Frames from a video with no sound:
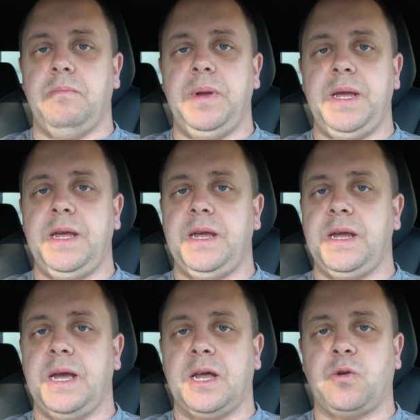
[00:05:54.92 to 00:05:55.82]

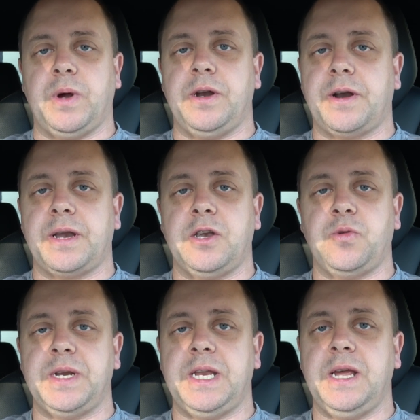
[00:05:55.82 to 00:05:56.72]
being at
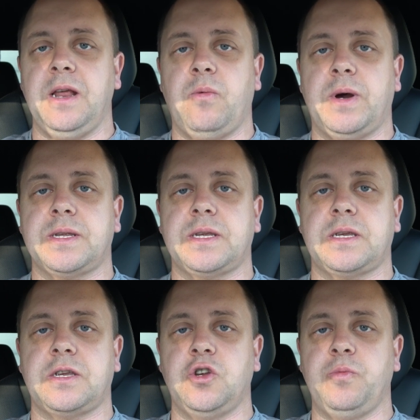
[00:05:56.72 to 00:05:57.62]
120 kilowatts
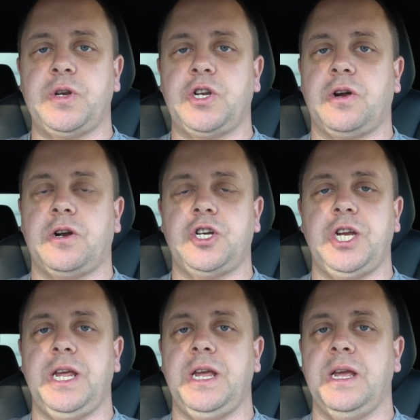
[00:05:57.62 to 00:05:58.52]

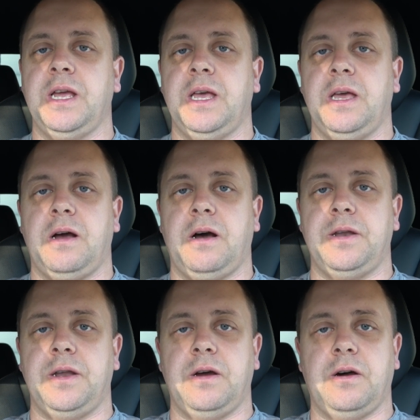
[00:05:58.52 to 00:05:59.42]
supercharging
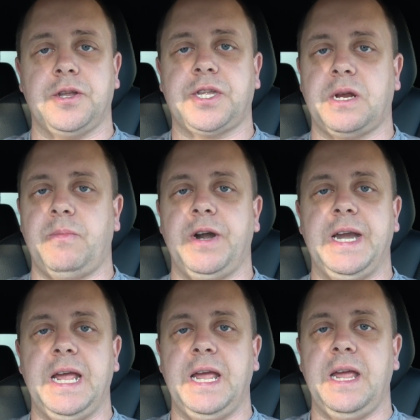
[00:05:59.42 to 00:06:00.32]
on a hot summer
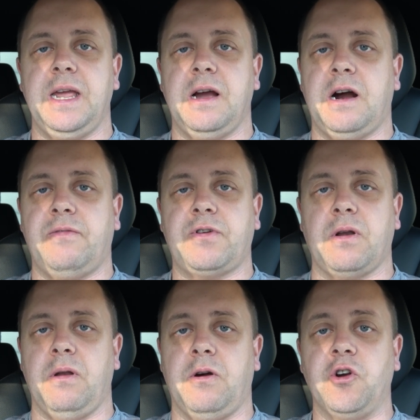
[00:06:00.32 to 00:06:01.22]
day after
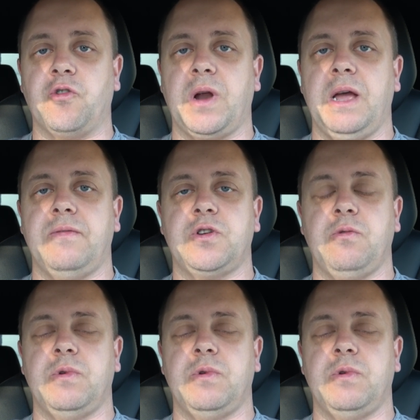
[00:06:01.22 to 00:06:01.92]
a long drive. So it